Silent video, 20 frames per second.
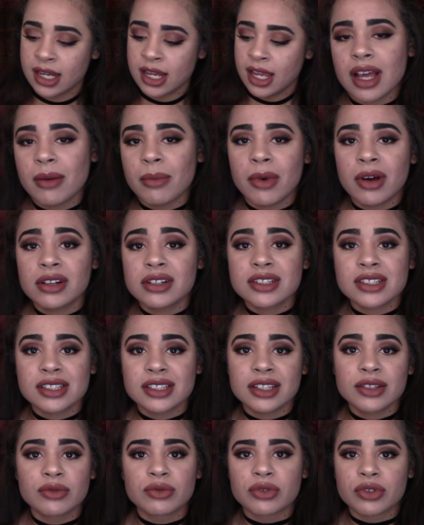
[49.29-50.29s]
I'm
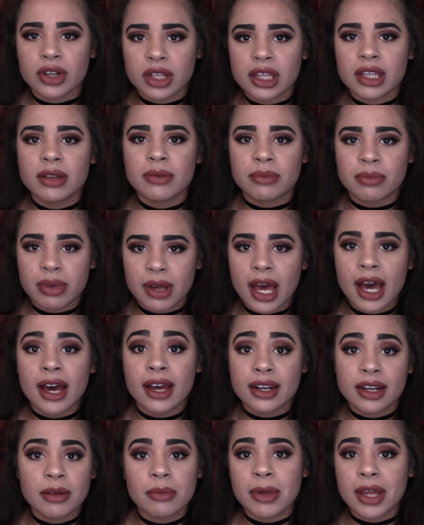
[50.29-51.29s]
honestly really
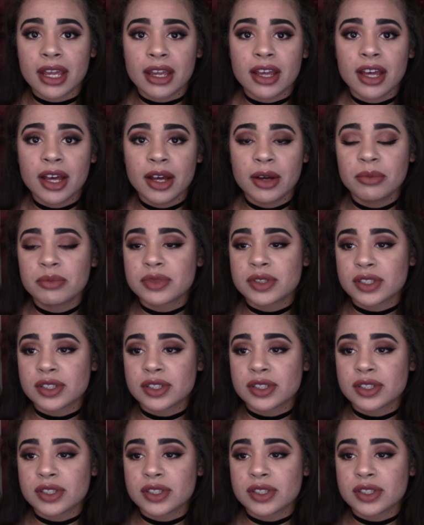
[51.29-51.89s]
bad at makeup,